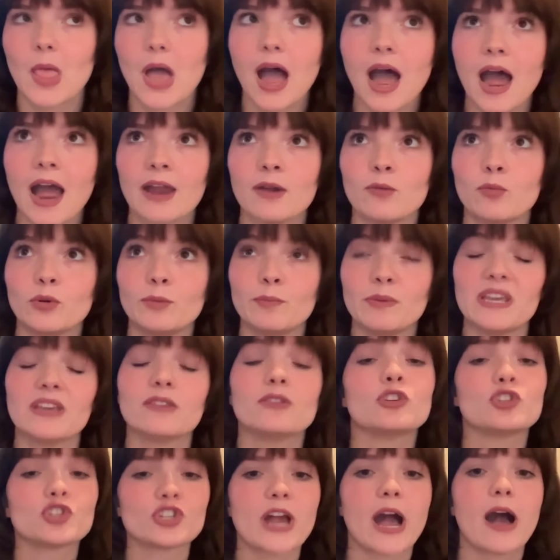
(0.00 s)
I would be in
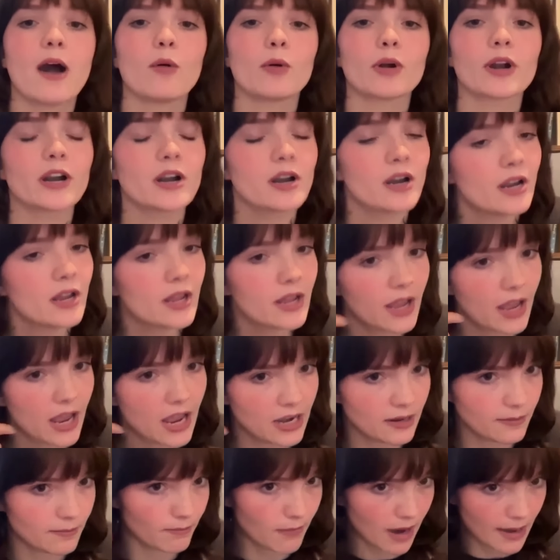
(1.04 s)
the shower,
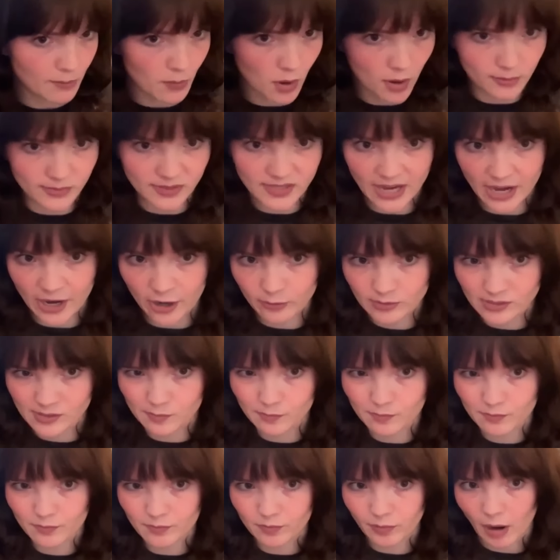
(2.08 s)
and my mom's hair was
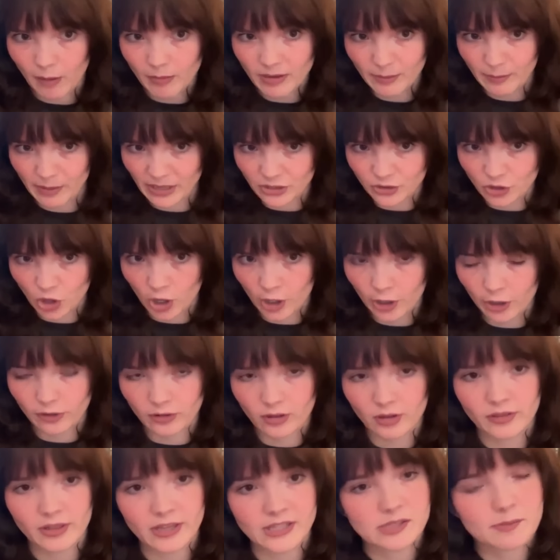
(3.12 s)
probably a bit darker
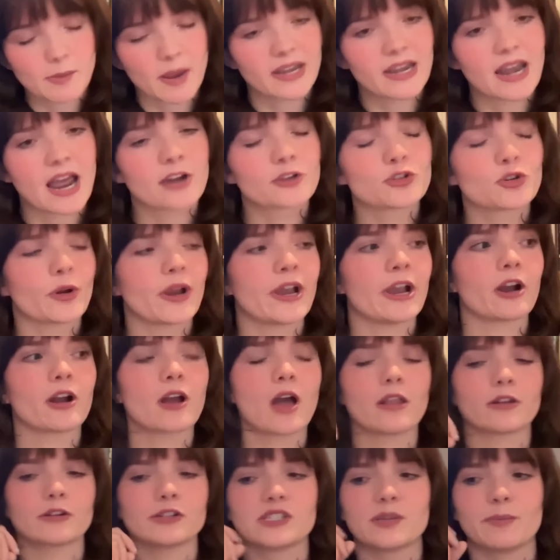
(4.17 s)
than this. My natural hair
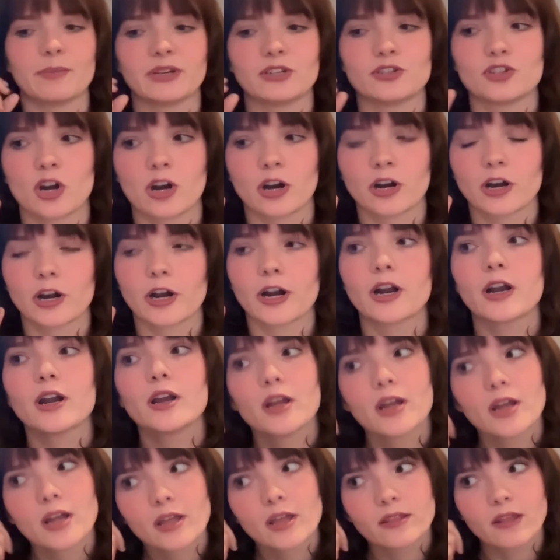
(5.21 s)
color is a bit darker
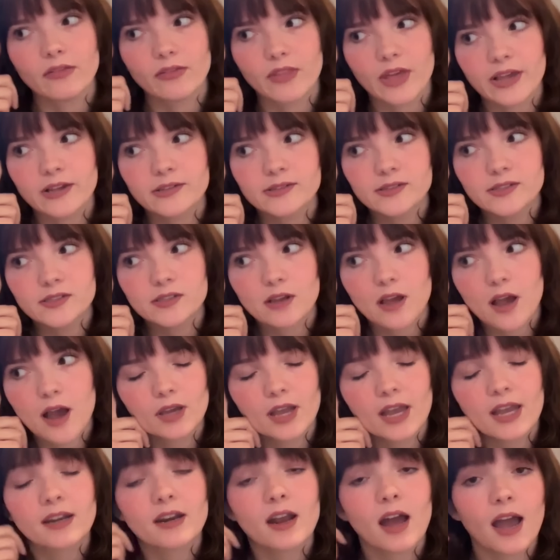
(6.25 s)
than this.
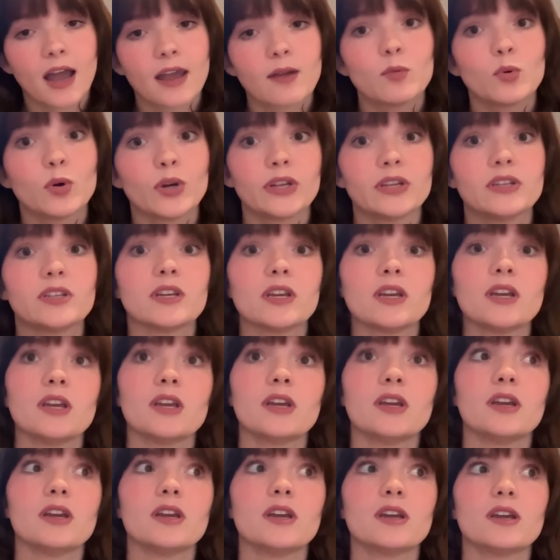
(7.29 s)
And I would
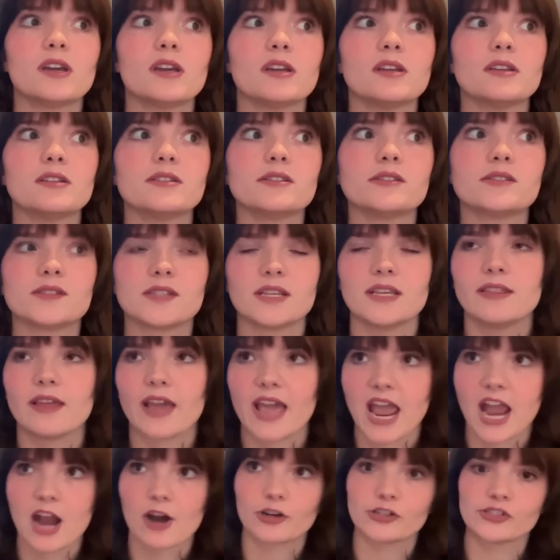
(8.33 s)
see the
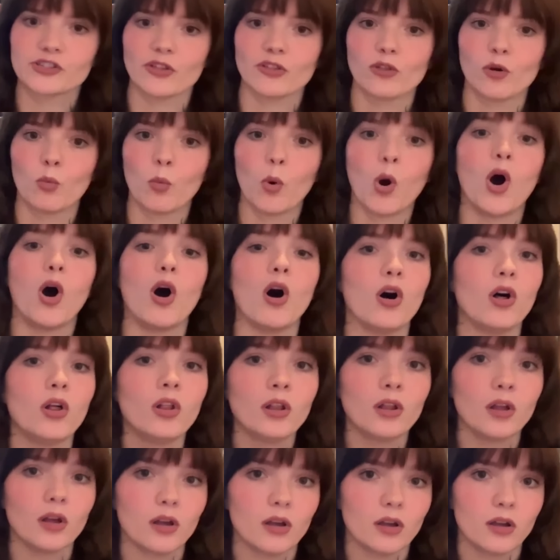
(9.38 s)
hairs on the
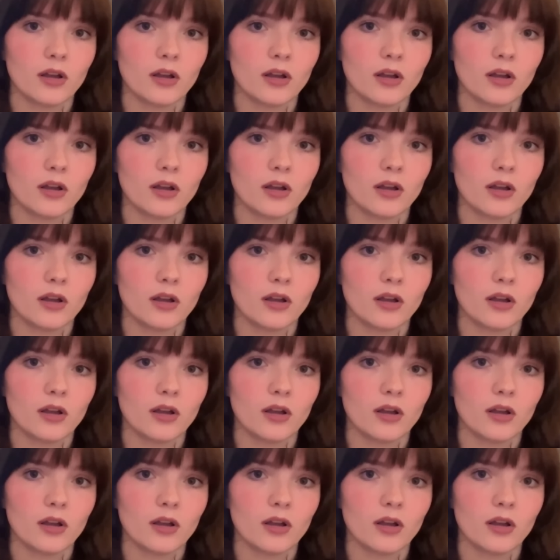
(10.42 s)
wall,